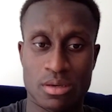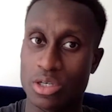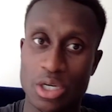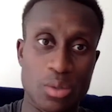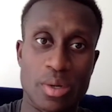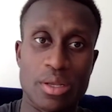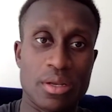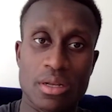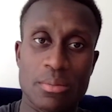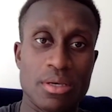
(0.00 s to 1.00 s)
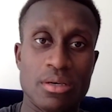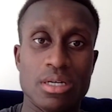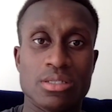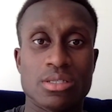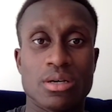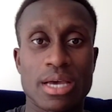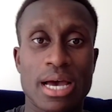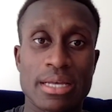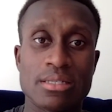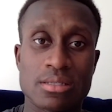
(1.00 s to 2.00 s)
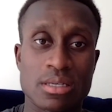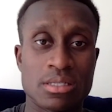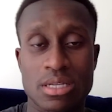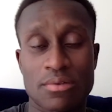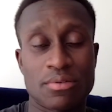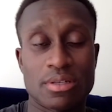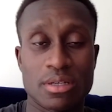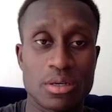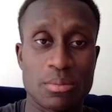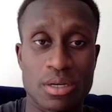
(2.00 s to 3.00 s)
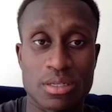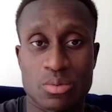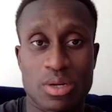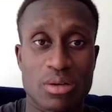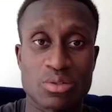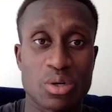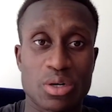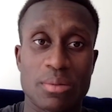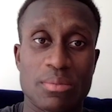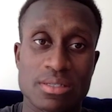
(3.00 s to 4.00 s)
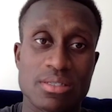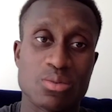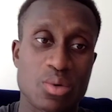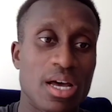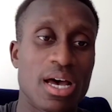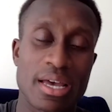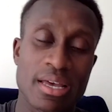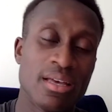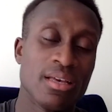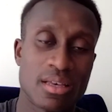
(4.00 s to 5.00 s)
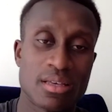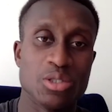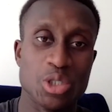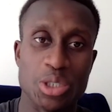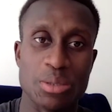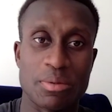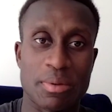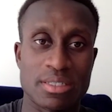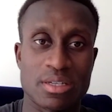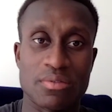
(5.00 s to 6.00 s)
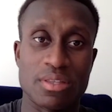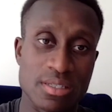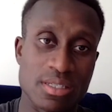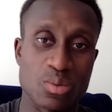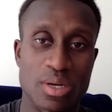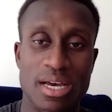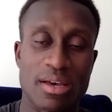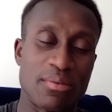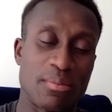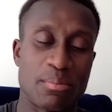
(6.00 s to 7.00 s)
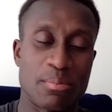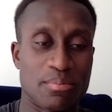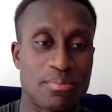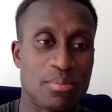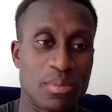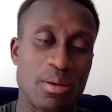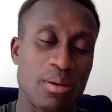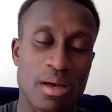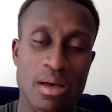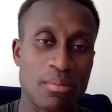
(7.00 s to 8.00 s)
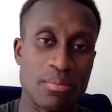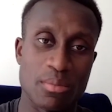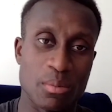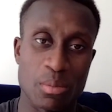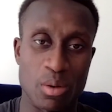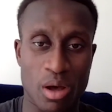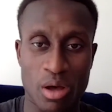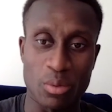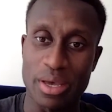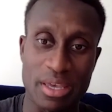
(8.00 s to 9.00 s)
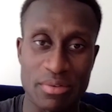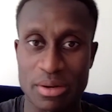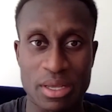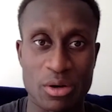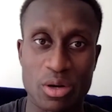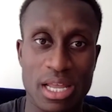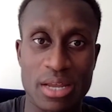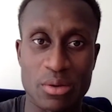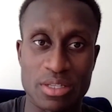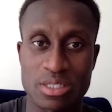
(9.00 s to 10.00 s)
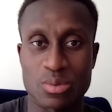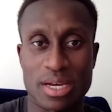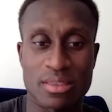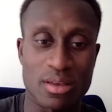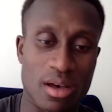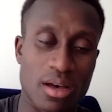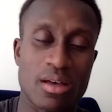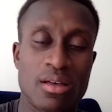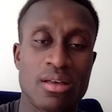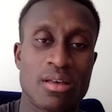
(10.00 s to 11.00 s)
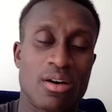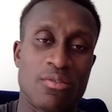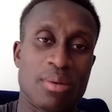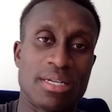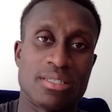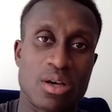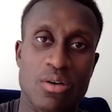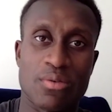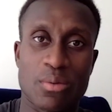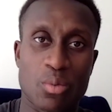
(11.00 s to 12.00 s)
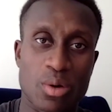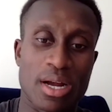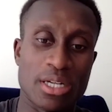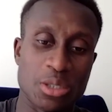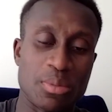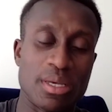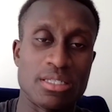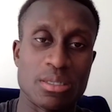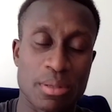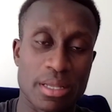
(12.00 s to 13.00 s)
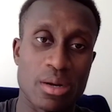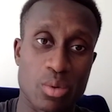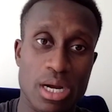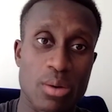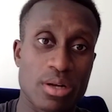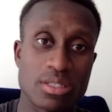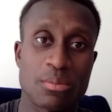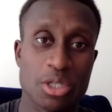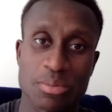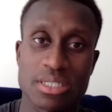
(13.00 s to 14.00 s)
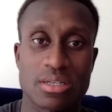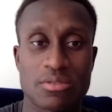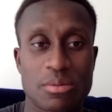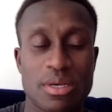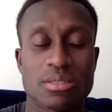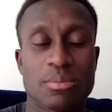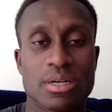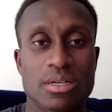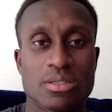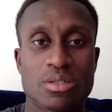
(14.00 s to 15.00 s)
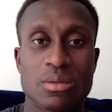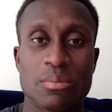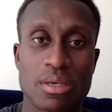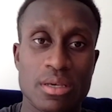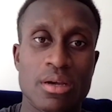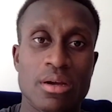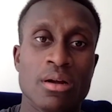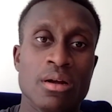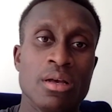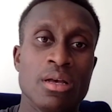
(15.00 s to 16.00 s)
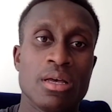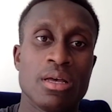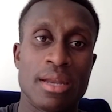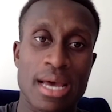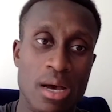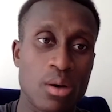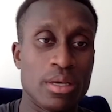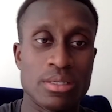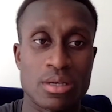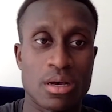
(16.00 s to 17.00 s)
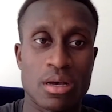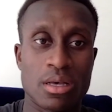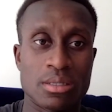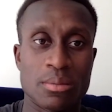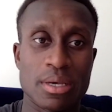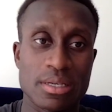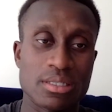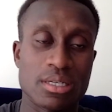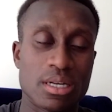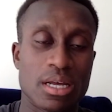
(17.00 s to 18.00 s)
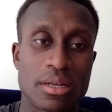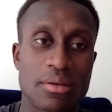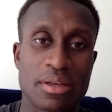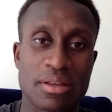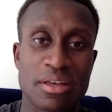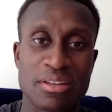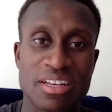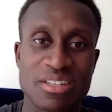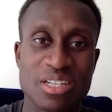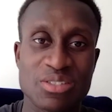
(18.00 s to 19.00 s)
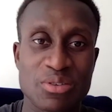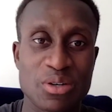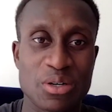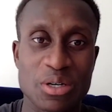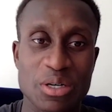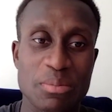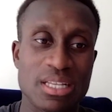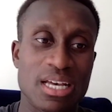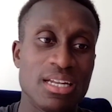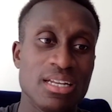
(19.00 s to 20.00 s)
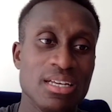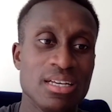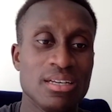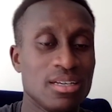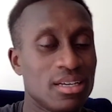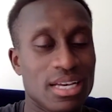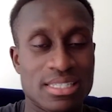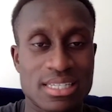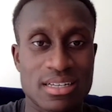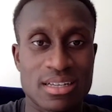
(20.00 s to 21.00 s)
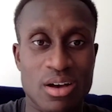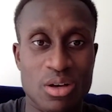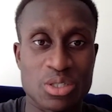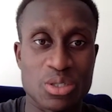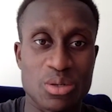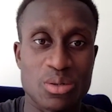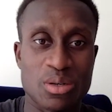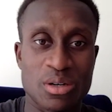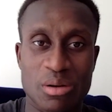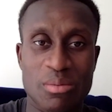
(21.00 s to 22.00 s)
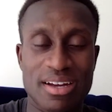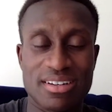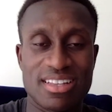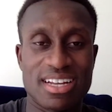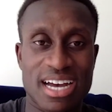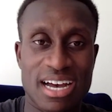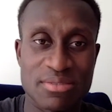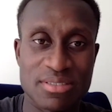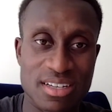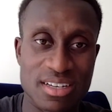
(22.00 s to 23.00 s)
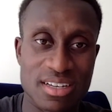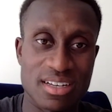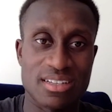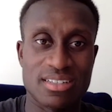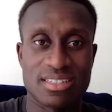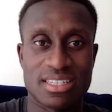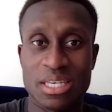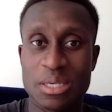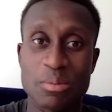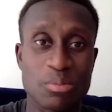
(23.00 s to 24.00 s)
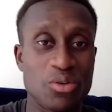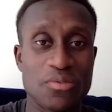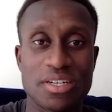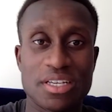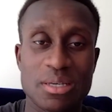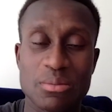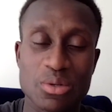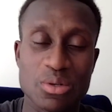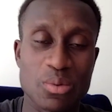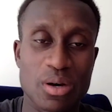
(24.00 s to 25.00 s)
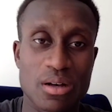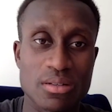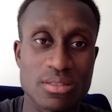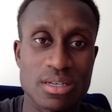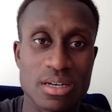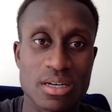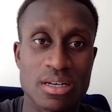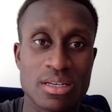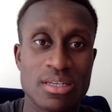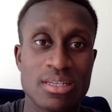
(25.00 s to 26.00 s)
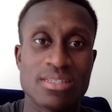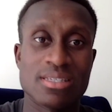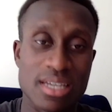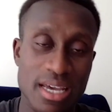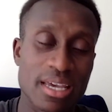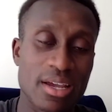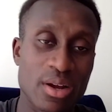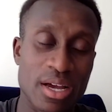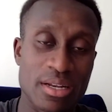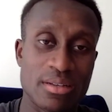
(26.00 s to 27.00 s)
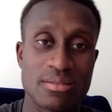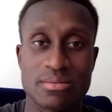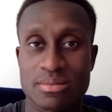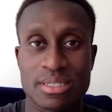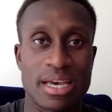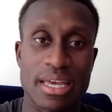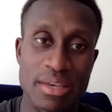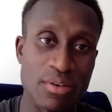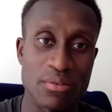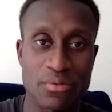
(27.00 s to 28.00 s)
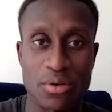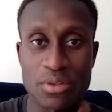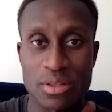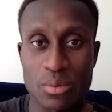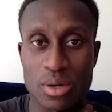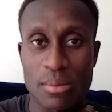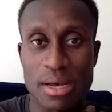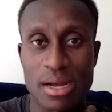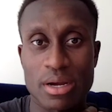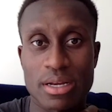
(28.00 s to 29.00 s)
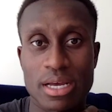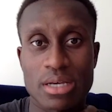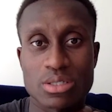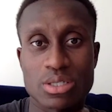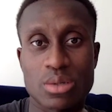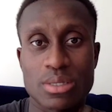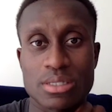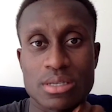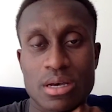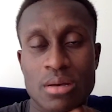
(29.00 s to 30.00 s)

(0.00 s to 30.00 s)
good when you need to be good. So yeah, it's definitely good because when I was growing this is what I dreamed of myself. This is what I, all the way, even in Orlando, this is what I thought of myself and where I should be as a player, where I want to push myself to be as a player. So to be here now is, it's amazing, and it does feel good, but then it's also a reminder that I have to keep improving and keep doing well to stay here and get even further than where I'm at right now. So it's